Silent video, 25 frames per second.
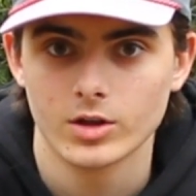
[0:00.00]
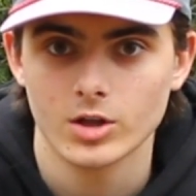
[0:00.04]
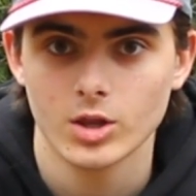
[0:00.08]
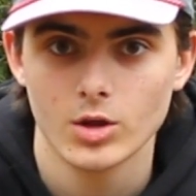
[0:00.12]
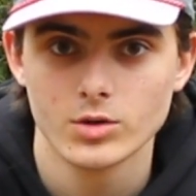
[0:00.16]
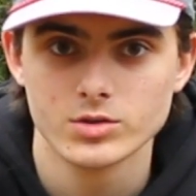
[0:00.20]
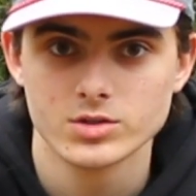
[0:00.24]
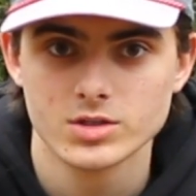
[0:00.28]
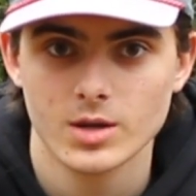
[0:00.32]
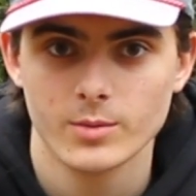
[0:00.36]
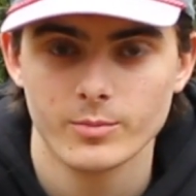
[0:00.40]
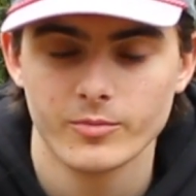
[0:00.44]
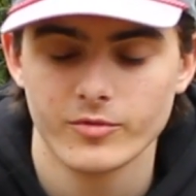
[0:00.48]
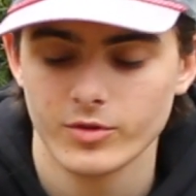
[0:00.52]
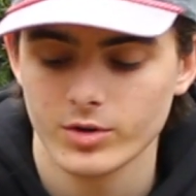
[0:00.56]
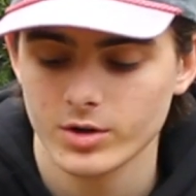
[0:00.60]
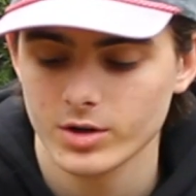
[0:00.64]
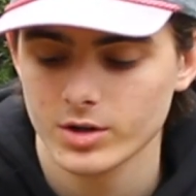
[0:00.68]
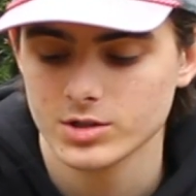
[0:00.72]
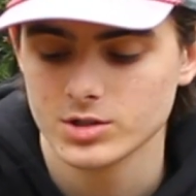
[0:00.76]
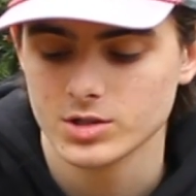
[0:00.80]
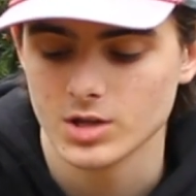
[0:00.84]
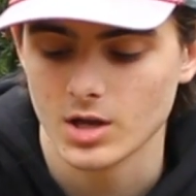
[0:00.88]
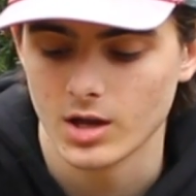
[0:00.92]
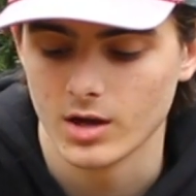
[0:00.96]
close-up
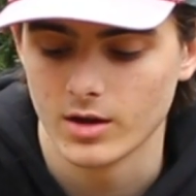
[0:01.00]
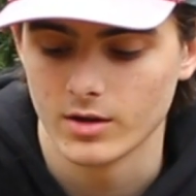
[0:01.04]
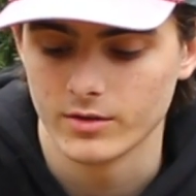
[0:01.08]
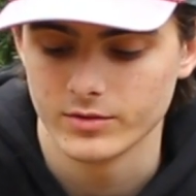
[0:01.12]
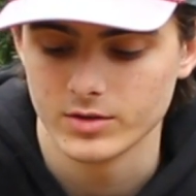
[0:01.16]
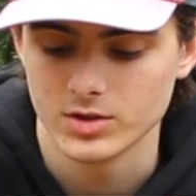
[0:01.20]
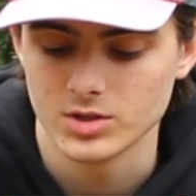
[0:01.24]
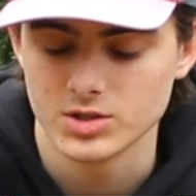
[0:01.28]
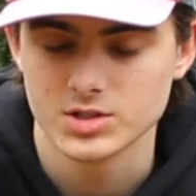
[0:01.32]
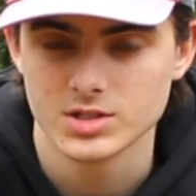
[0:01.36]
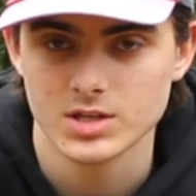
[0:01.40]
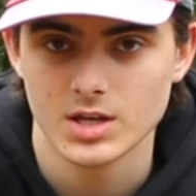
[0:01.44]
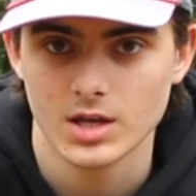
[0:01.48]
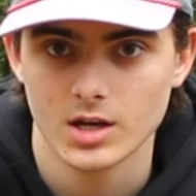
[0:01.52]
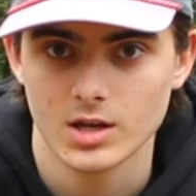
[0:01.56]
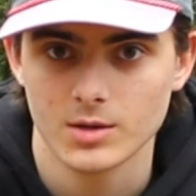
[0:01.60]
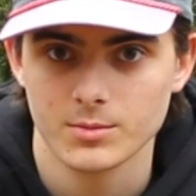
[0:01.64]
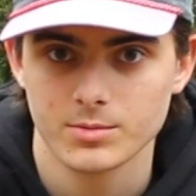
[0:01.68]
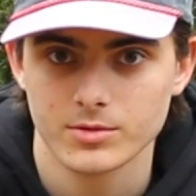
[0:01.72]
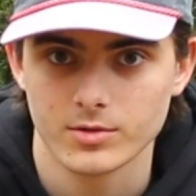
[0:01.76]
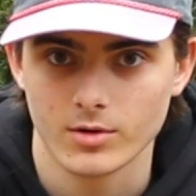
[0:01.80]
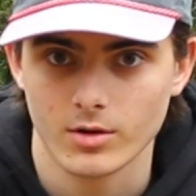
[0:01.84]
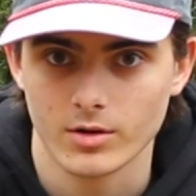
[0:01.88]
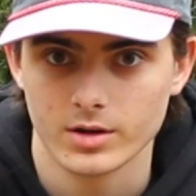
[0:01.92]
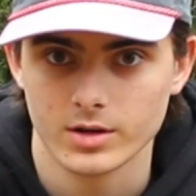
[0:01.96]
footage of each setup
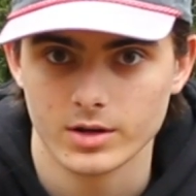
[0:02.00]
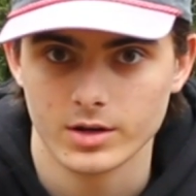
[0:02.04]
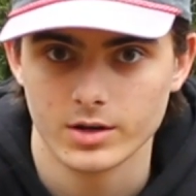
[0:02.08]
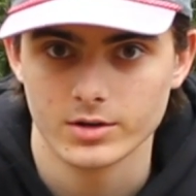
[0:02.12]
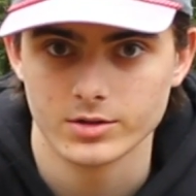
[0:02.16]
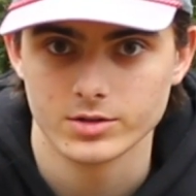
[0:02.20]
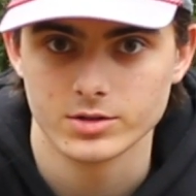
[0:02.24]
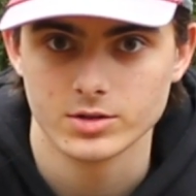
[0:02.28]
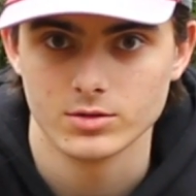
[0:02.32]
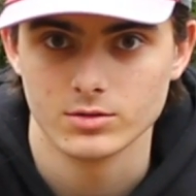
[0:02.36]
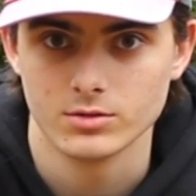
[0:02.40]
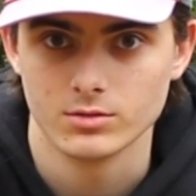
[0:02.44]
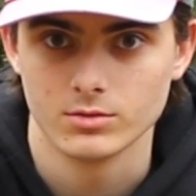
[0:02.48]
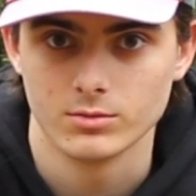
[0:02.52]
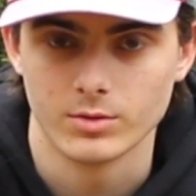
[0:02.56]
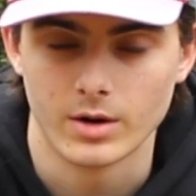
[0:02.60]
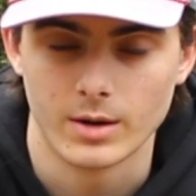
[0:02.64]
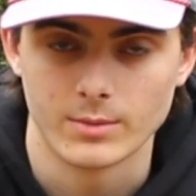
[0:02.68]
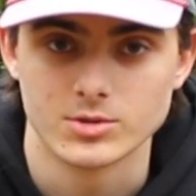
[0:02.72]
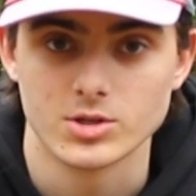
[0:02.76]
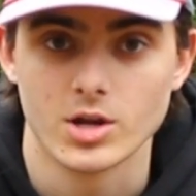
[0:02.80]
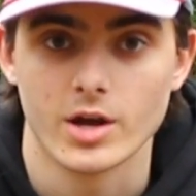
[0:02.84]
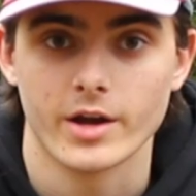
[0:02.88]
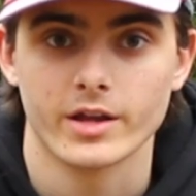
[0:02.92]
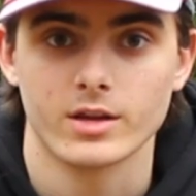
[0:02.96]
thrown in here too when
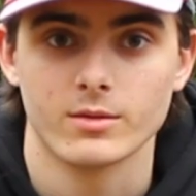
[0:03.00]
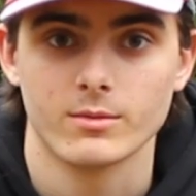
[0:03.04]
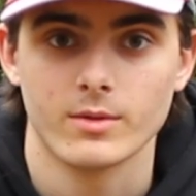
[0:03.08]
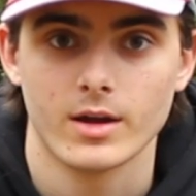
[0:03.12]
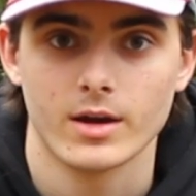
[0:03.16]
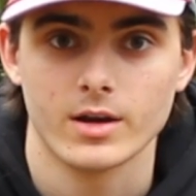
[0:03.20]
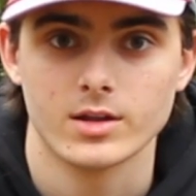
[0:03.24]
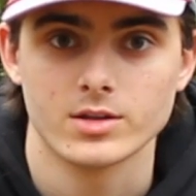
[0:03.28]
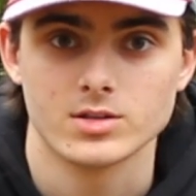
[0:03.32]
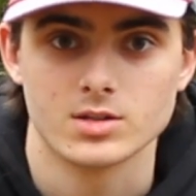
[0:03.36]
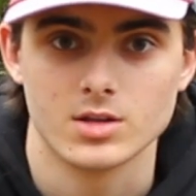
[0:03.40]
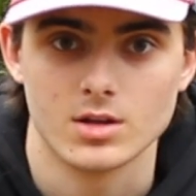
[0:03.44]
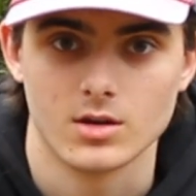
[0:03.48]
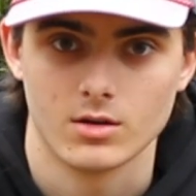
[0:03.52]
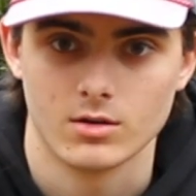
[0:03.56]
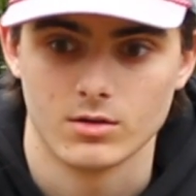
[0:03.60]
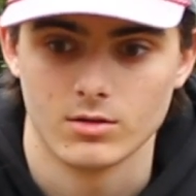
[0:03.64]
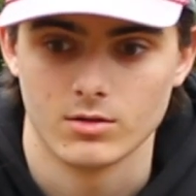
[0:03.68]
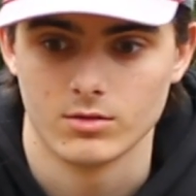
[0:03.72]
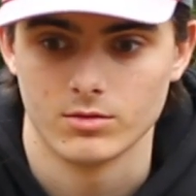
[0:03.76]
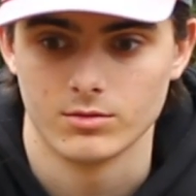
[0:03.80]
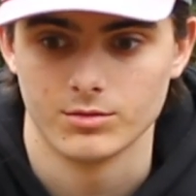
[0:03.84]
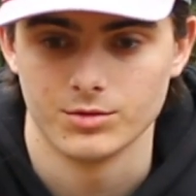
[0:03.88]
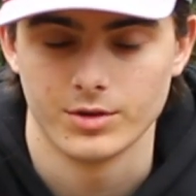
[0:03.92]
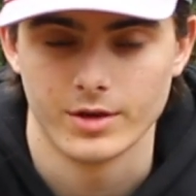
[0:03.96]
I'm talking about it,
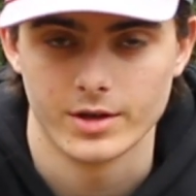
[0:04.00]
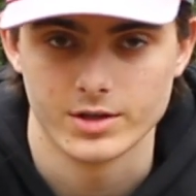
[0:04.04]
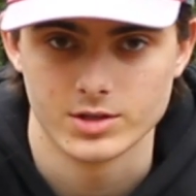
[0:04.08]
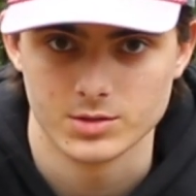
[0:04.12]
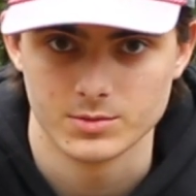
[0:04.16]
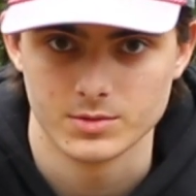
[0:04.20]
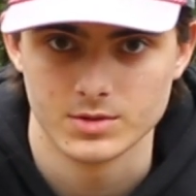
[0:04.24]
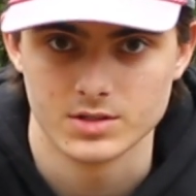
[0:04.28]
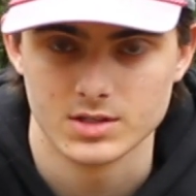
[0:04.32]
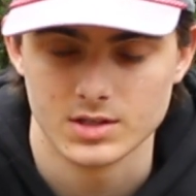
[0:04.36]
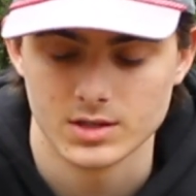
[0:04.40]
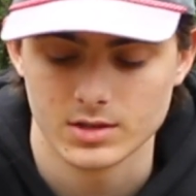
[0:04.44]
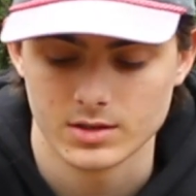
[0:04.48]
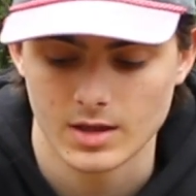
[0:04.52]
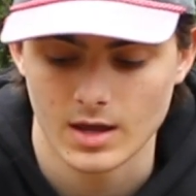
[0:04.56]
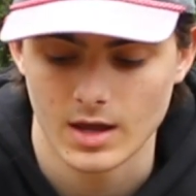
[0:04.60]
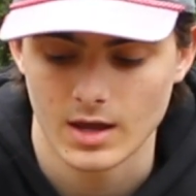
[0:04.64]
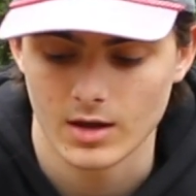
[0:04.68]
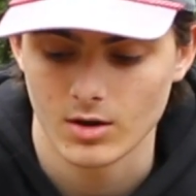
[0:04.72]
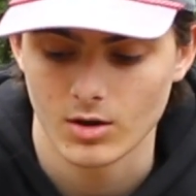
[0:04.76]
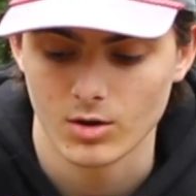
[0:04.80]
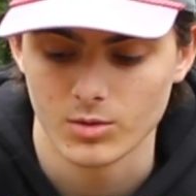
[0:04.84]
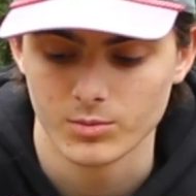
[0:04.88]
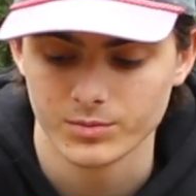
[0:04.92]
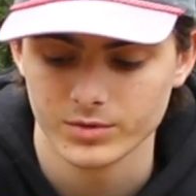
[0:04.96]
so you guys will be seeing
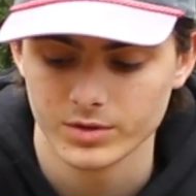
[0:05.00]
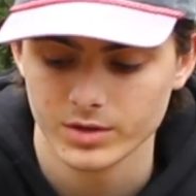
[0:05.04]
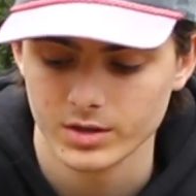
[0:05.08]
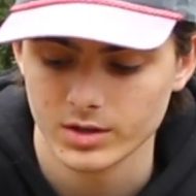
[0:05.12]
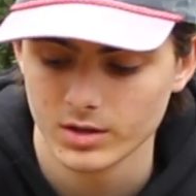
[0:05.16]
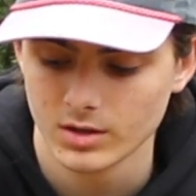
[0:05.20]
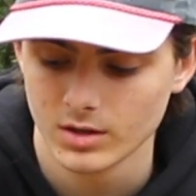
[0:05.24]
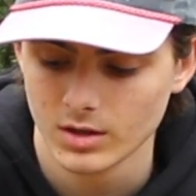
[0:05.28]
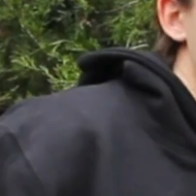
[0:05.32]
that hopefully.